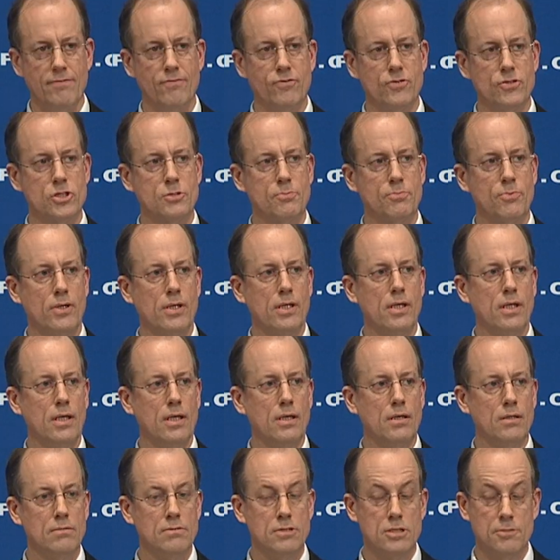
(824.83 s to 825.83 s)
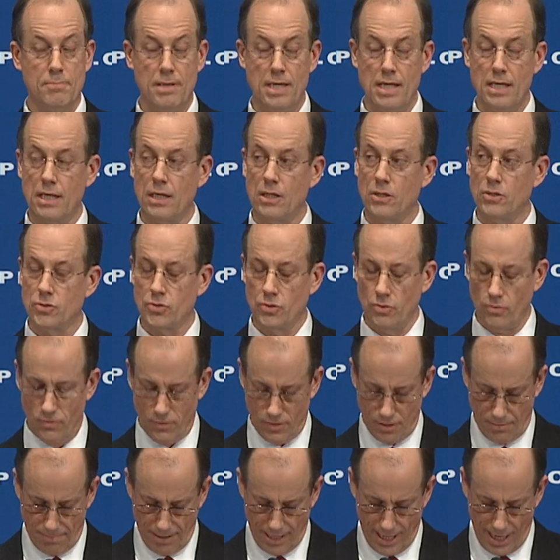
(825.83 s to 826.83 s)
for speaking, speaking
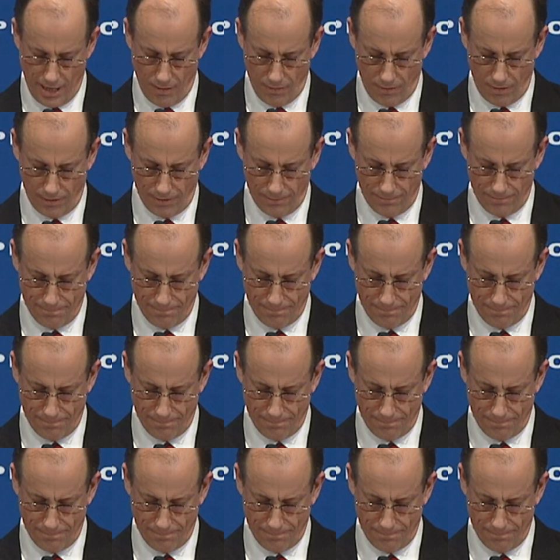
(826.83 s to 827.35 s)
truth to power.